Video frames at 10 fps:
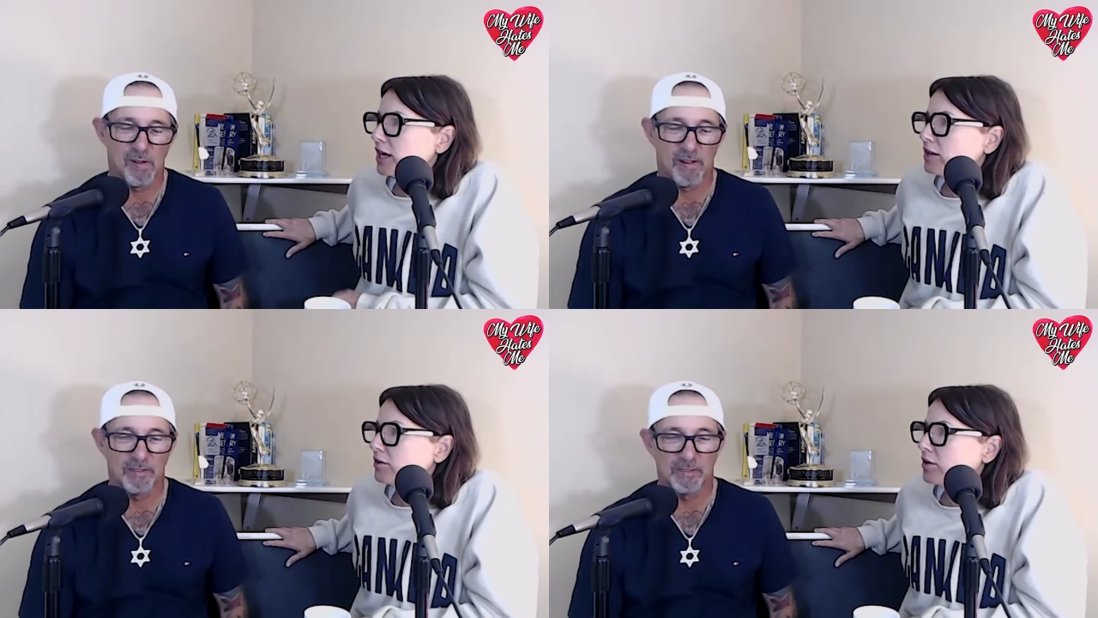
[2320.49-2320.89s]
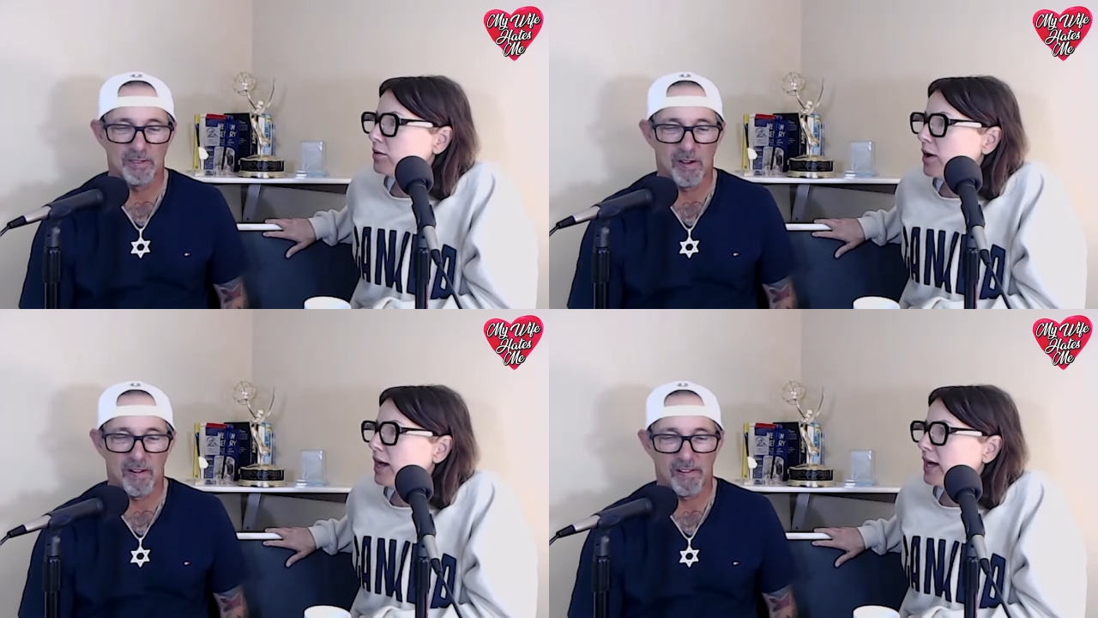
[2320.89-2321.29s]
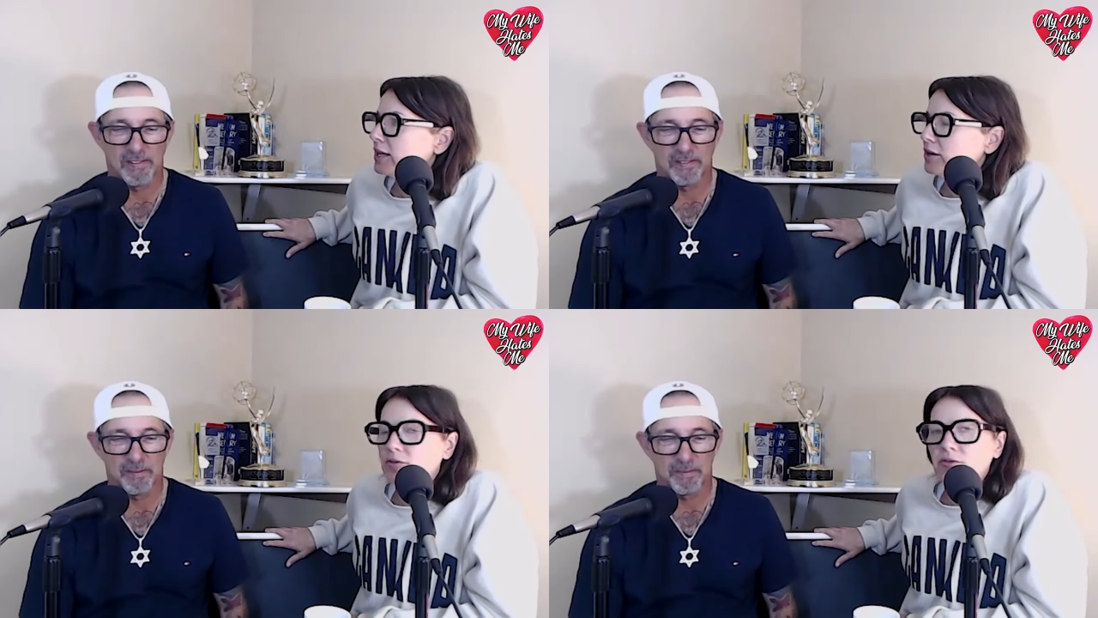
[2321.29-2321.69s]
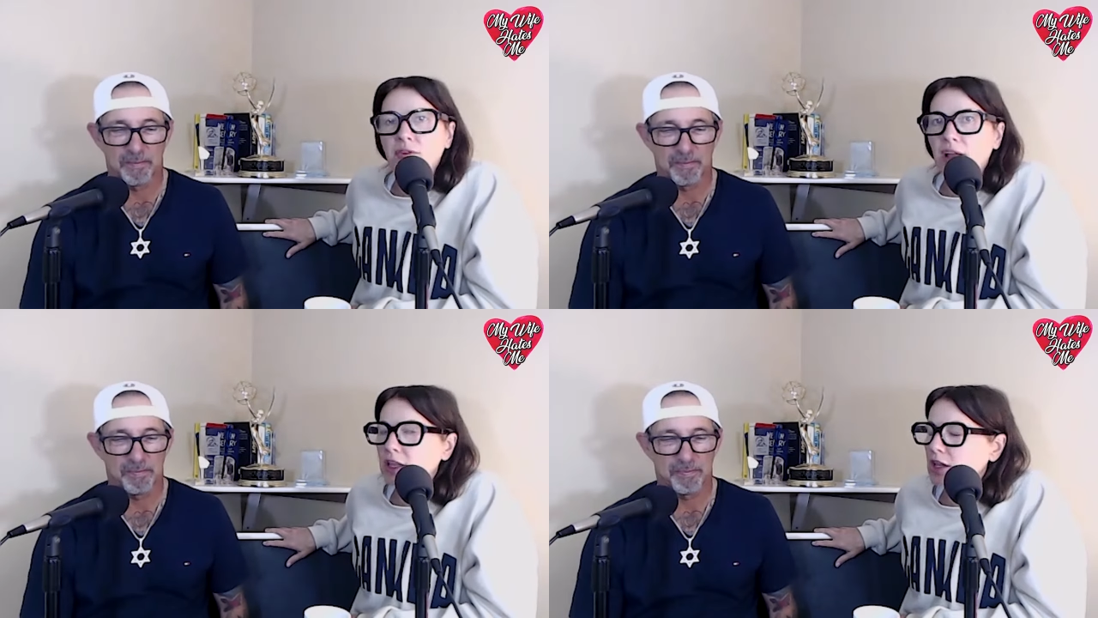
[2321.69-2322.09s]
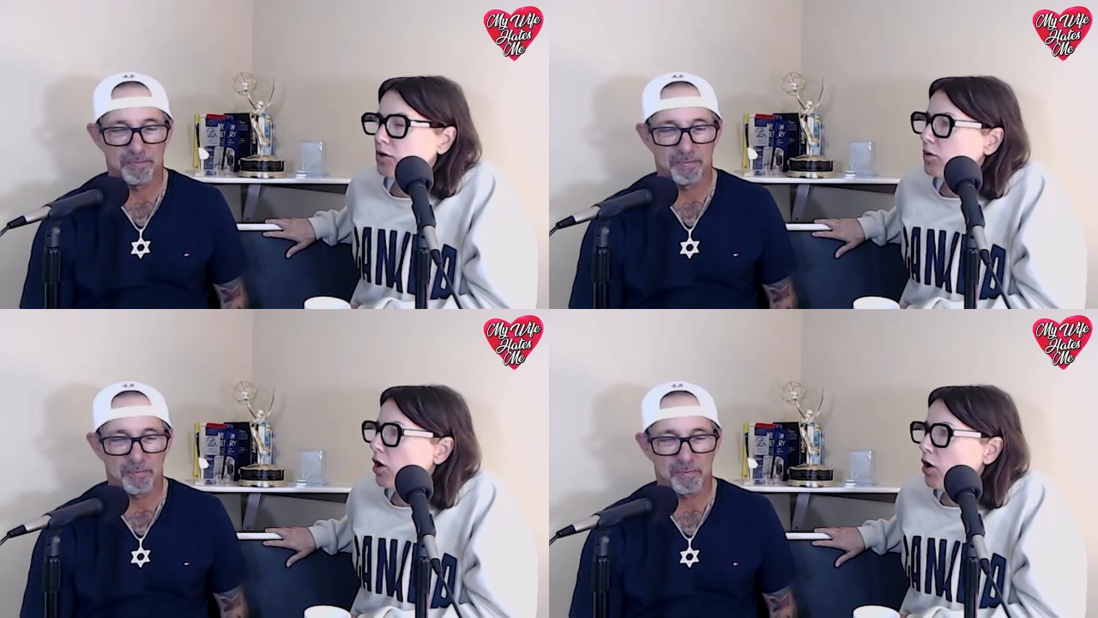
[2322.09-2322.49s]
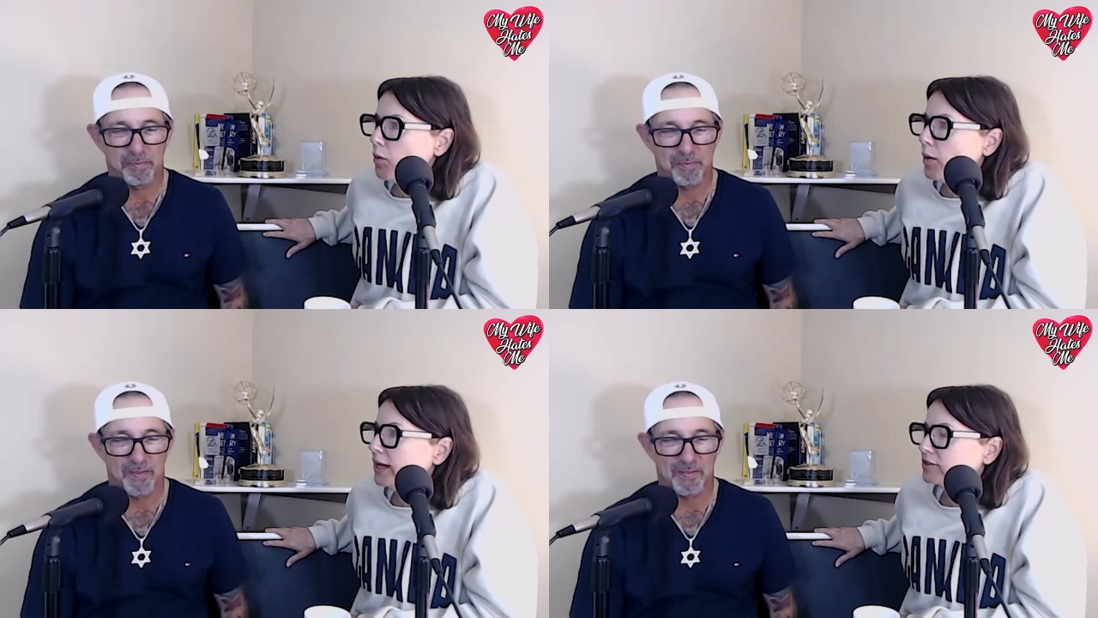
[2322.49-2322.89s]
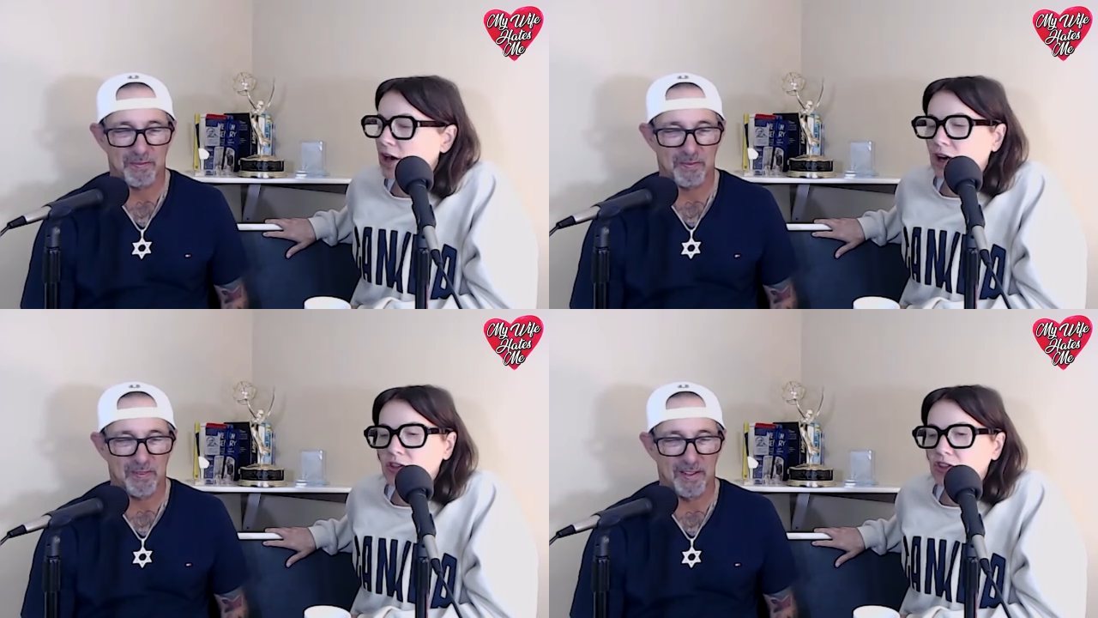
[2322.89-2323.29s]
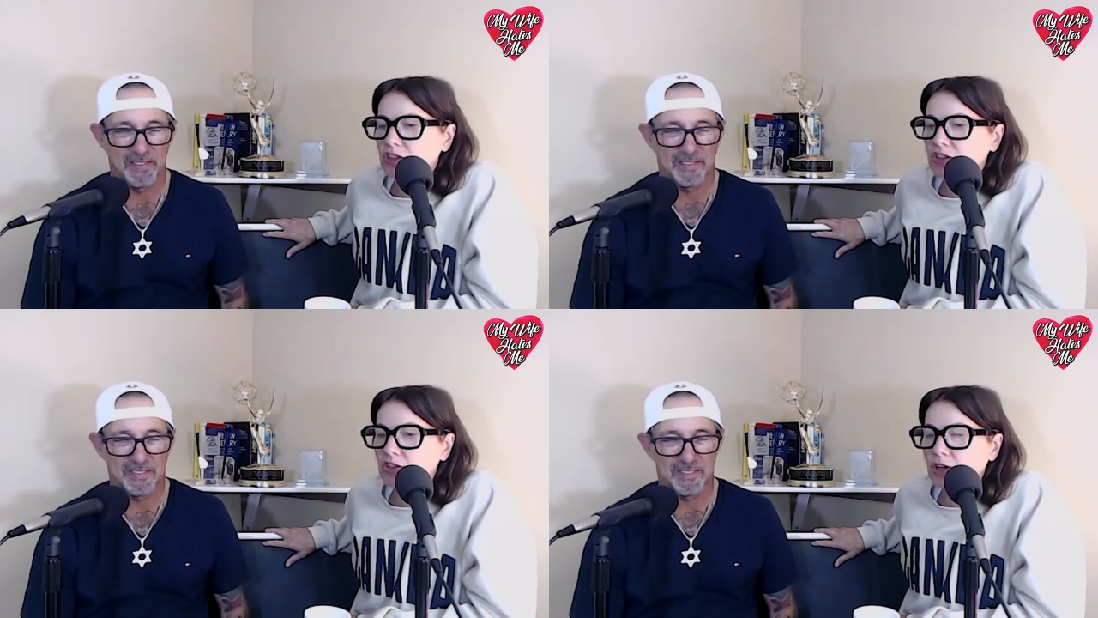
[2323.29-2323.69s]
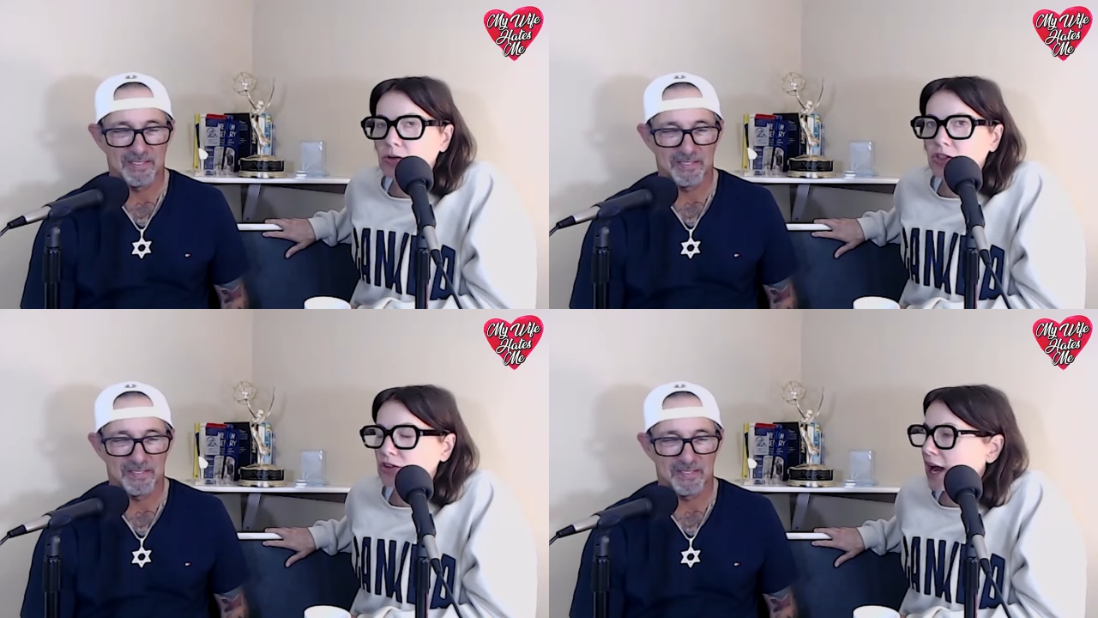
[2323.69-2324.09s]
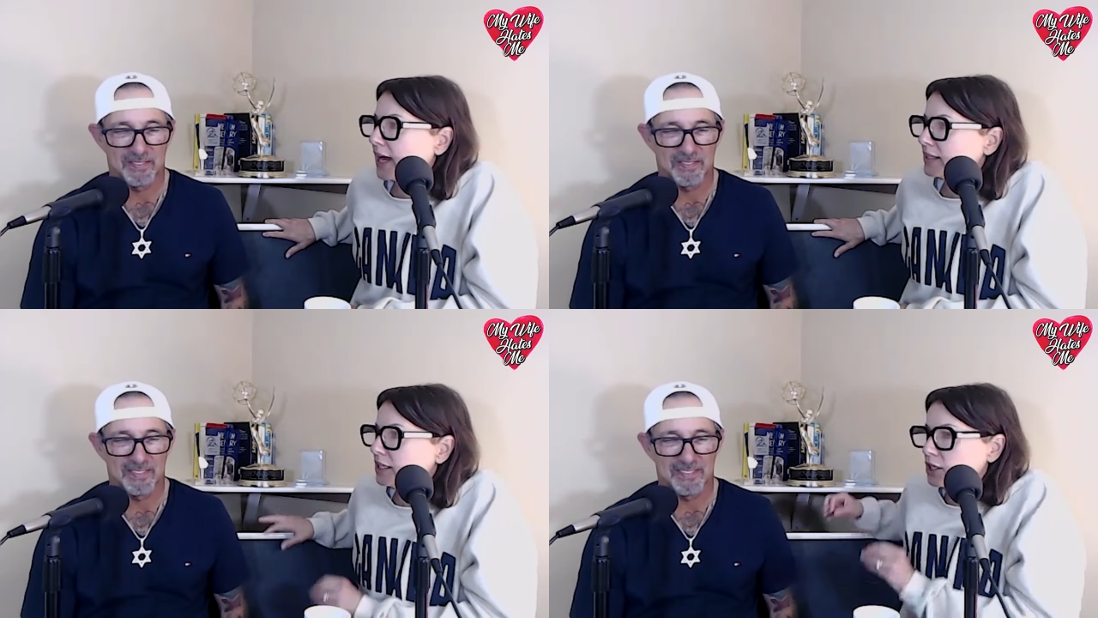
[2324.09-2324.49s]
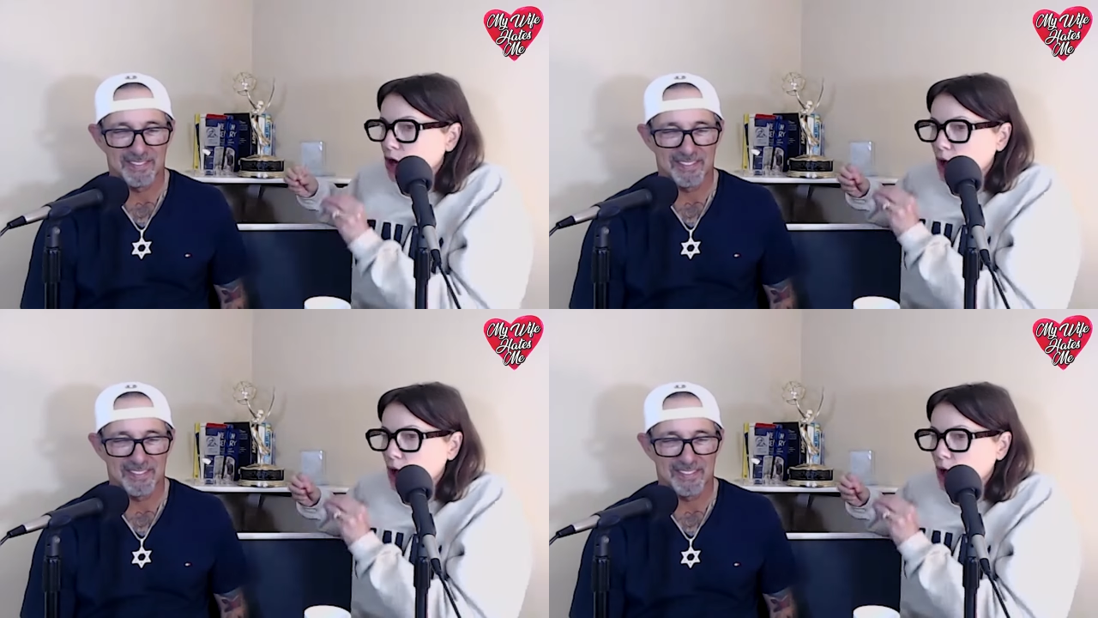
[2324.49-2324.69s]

Speaker 1: I don't know why you you always are just so attracted,